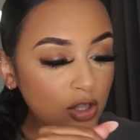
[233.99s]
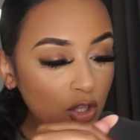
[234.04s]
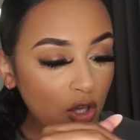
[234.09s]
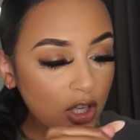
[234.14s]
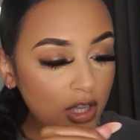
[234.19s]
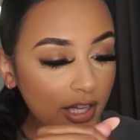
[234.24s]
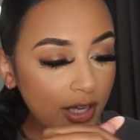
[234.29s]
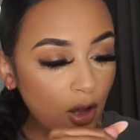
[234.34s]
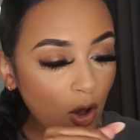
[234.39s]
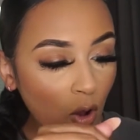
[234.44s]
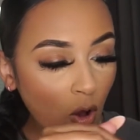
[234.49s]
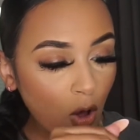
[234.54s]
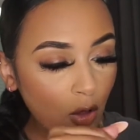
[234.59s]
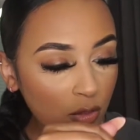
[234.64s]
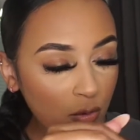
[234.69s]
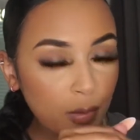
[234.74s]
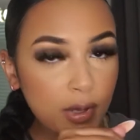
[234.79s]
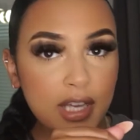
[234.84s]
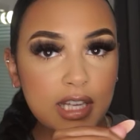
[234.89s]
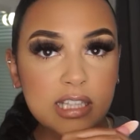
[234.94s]
look like all
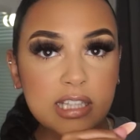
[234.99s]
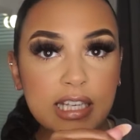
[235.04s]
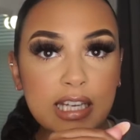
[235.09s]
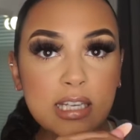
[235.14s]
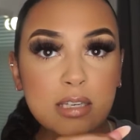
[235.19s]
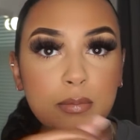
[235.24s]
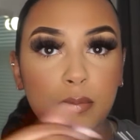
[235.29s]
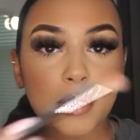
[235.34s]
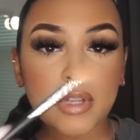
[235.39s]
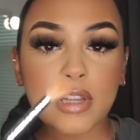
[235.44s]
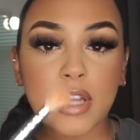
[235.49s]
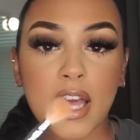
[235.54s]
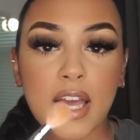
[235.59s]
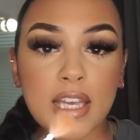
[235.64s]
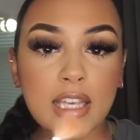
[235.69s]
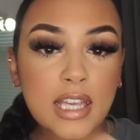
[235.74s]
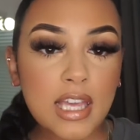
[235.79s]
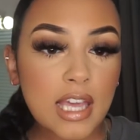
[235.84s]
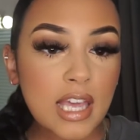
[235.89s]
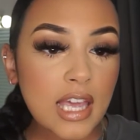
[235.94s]
the way clean, but
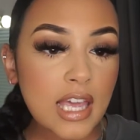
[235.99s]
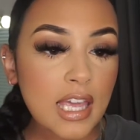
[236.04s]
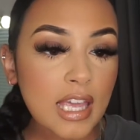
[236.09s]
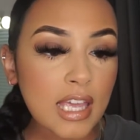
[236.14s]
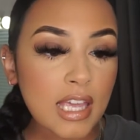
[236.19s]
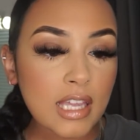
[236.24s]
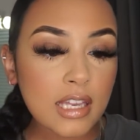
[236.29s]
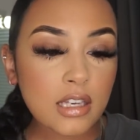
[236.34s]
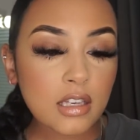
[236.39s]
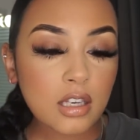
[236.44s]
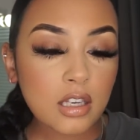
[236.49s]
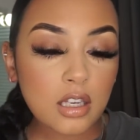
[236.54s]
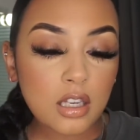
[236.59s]
like it